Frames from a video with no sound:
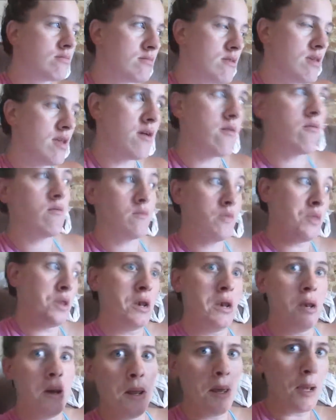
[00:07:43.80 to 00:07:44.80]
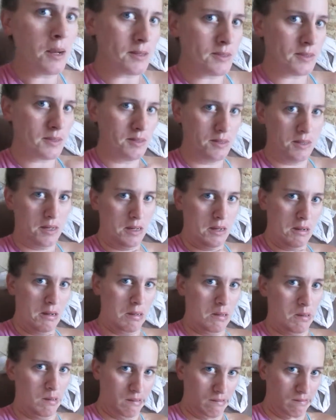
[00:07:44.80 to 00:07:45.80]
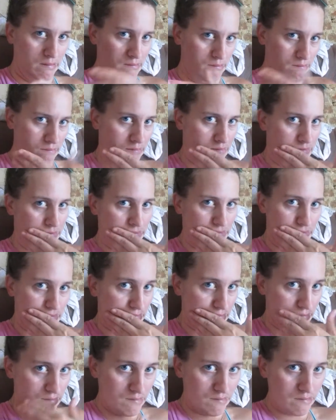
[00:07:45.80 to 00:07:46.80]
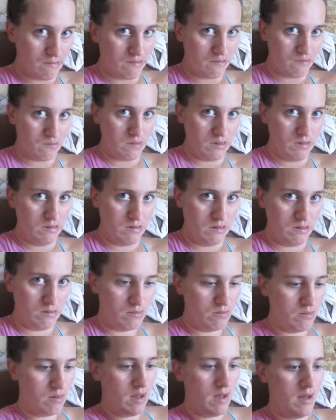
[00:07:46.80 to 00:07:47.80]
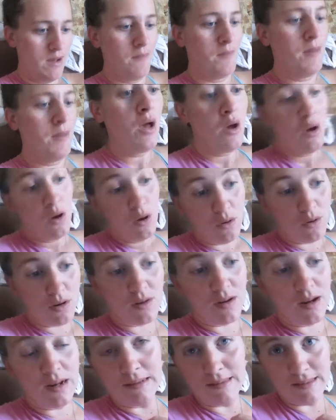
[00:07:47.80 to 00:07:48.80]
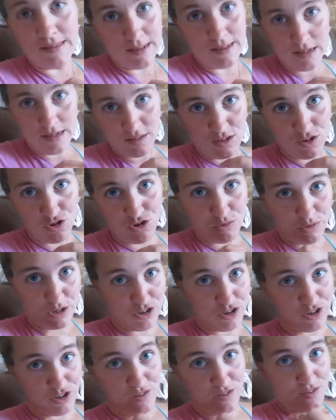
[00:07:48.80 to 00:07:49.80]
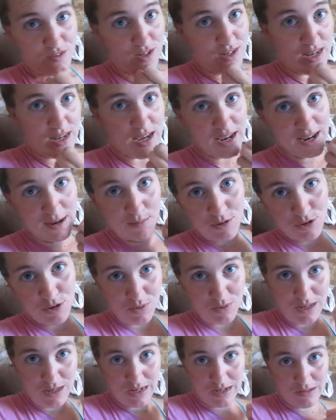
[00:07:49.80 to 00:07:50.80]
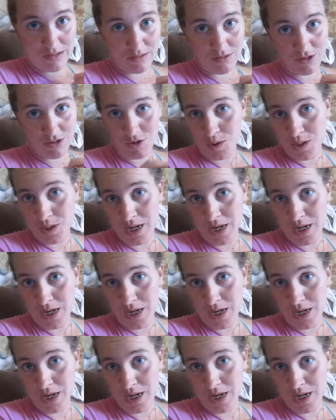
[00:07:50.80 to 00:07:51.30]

you know, the next day. Or if we, you know, um, or as in the situation of today, I'm doing it two